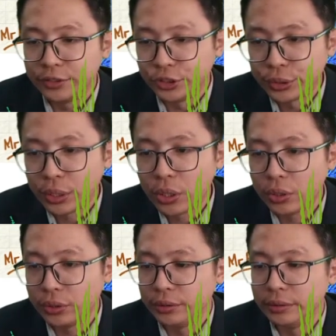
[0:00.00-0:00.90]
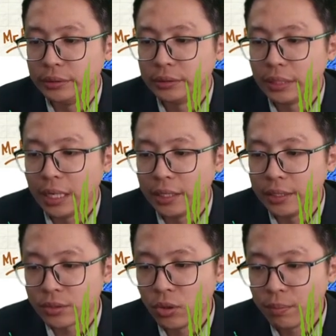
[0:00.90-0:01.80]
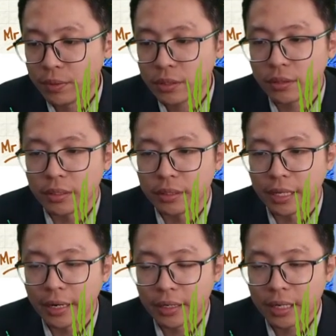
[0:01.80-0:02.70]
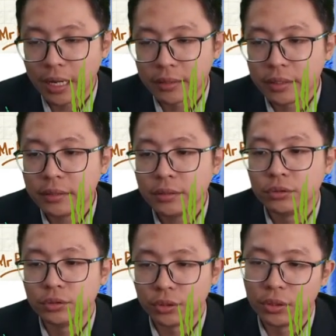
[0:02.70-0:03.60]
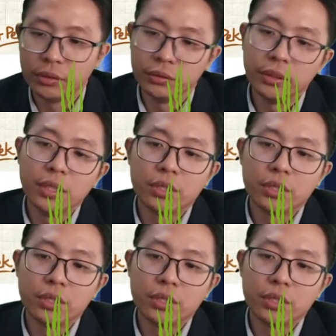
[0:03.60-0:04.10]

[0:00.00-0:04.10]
drawn is opposite to the current drawn.